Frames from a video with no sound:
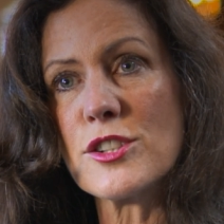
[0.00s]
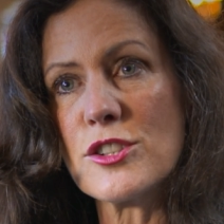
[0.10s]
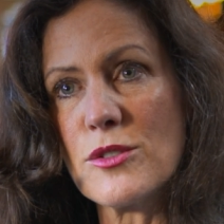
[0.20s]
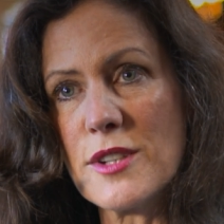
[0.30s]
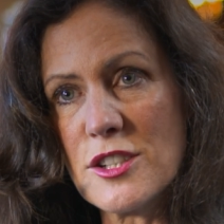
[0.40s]

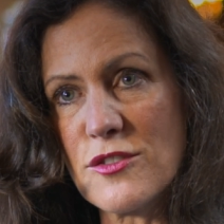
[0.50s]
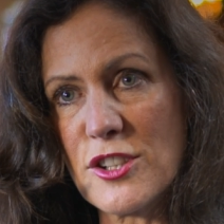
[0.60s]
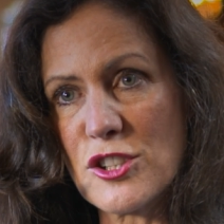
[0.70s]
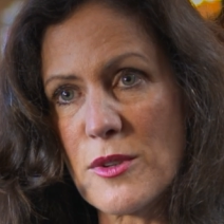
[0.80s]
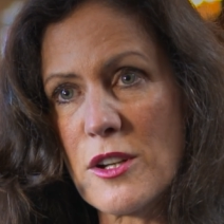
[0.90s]
to an
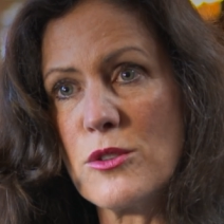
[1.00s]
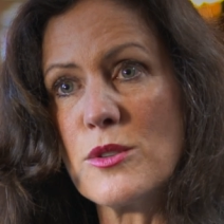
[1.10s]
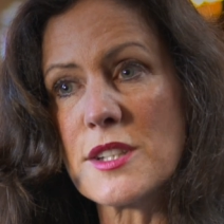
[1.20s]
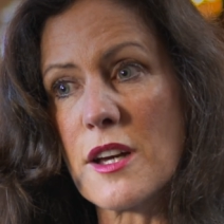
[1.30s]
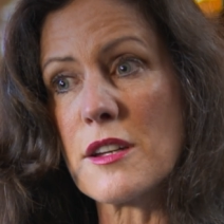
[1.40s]
individual who
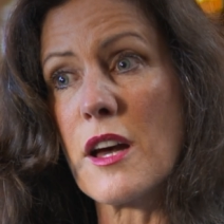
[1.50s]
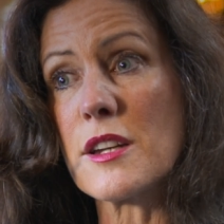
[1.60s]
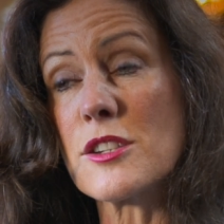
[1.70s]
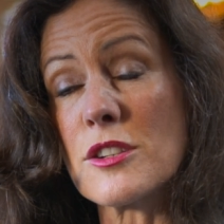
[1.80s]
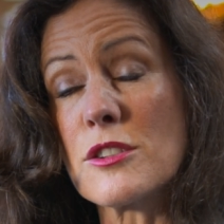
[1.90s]
has gone
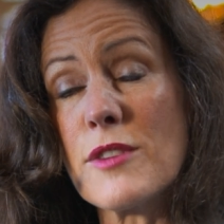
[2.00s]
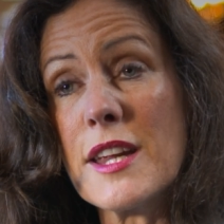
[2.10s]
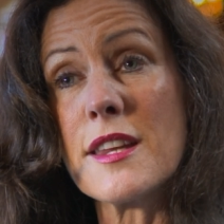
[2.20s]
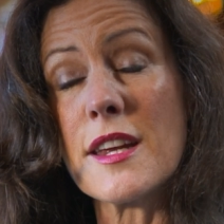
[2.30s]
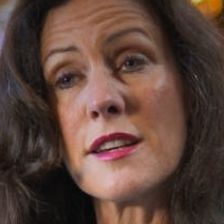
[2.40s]
on and done
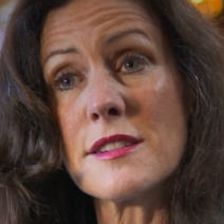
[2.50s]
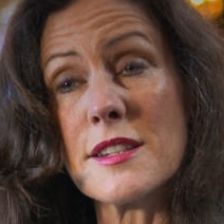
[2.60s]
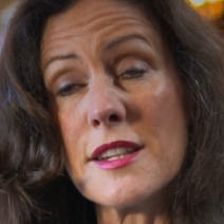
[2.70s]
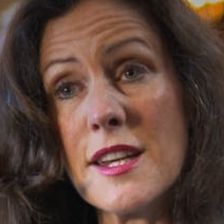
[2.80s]
great things in